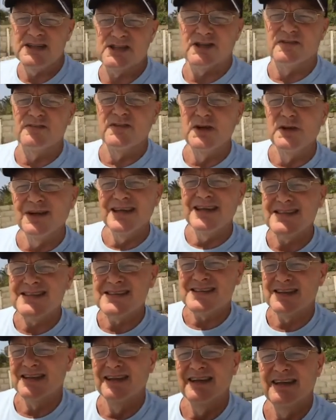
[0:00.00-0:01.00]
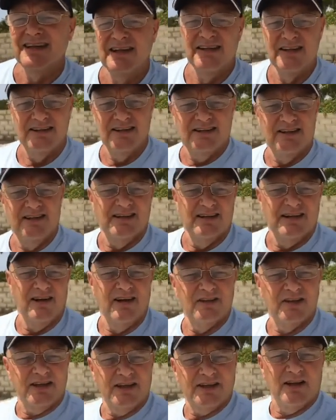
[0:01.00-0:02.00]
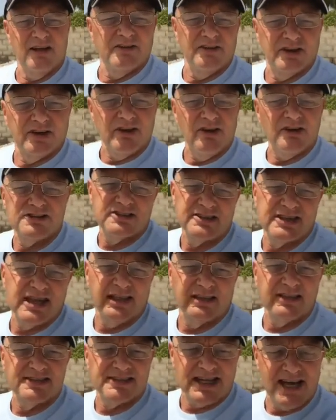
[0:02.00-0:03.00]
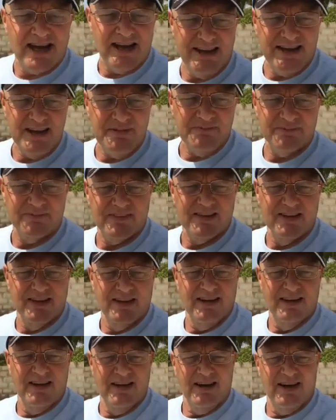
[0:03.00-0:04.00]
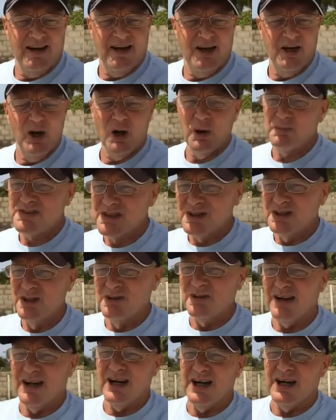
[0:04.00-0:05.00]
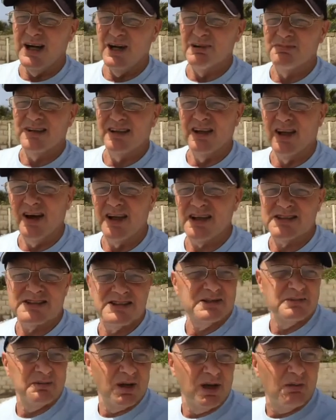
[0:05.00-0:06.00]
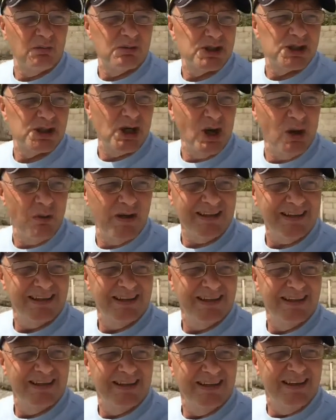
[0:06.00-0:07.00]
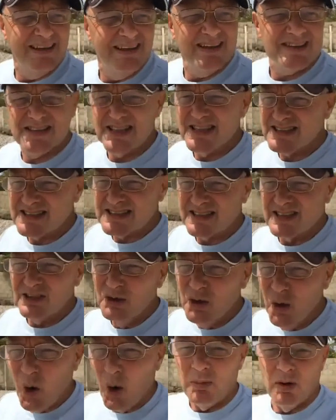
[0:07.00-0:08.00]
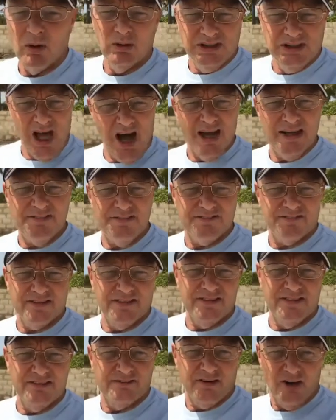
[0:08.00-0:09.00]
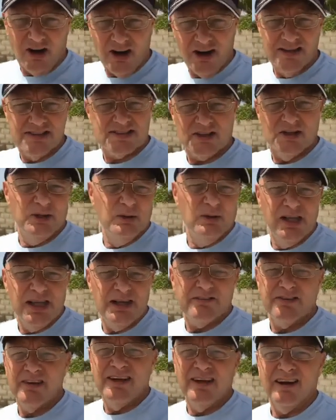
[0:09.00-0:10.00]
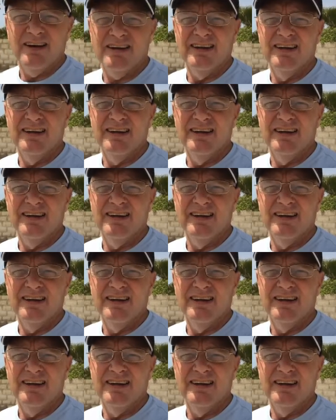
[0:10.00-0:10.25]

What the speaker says: of Nules on the Costa del Azahar. I hope you liked what I was showing. This is normal life for us who live here.